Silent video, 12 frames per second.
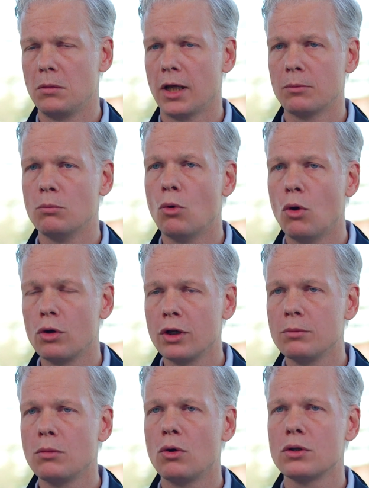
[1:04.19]
like more
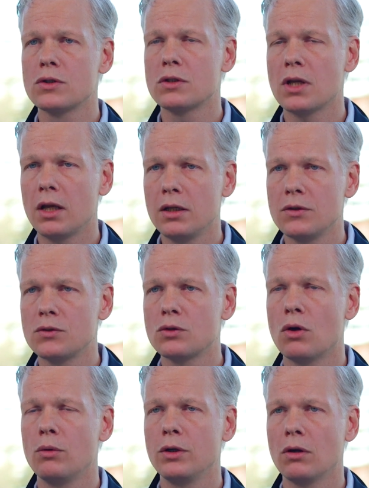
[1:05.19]
and more studies
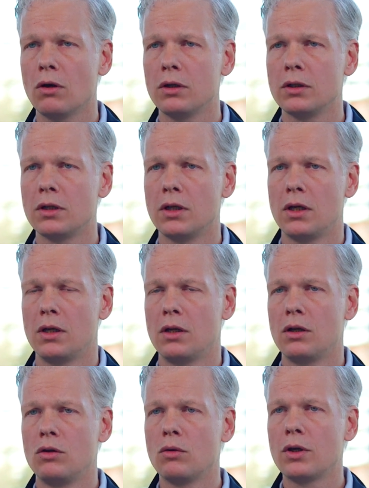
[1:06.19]
going on
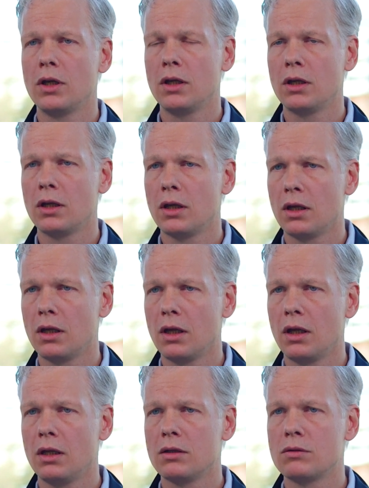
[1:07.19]
looking
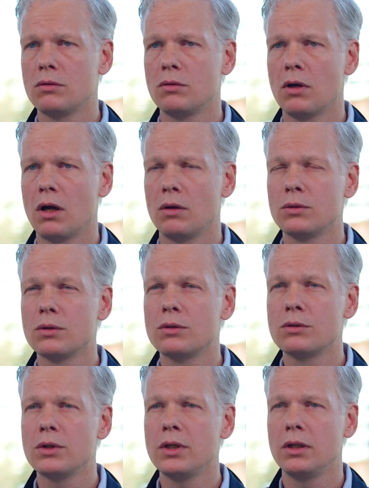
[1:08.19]
into how to
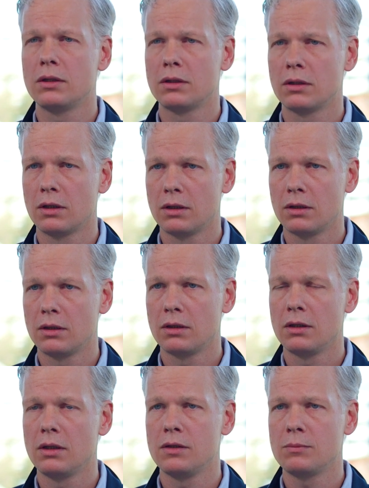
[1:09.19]
treat
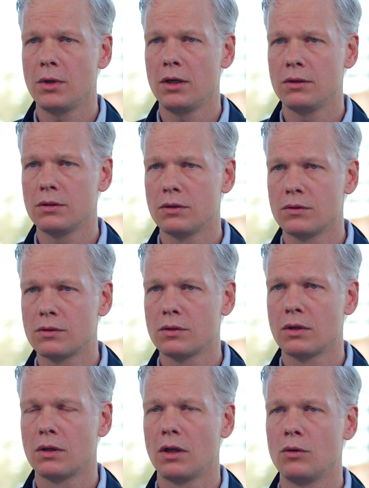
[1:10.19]
these patients
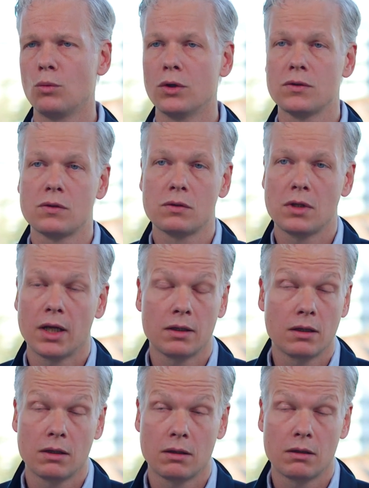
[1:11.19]
and what's
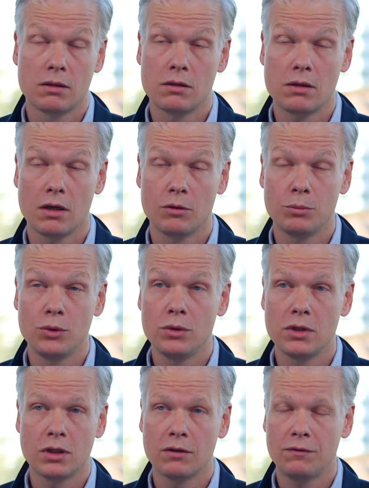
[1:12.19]
like the
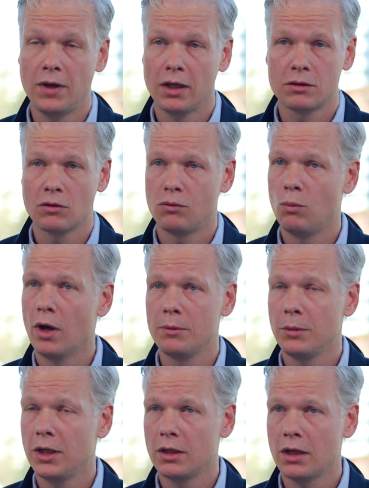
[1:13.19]
therapeutic effect of
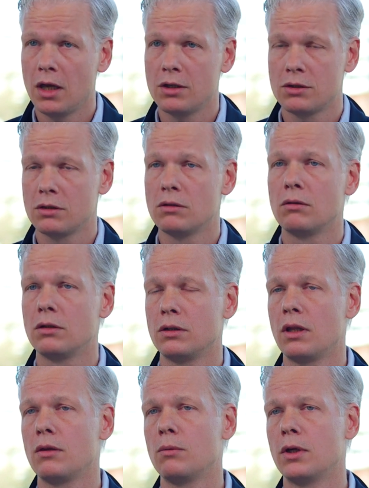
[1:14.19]
one medication or
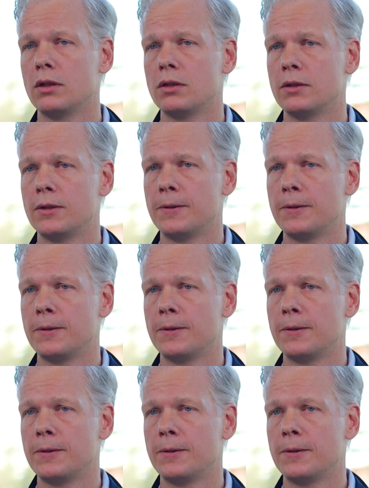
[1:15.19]
another one.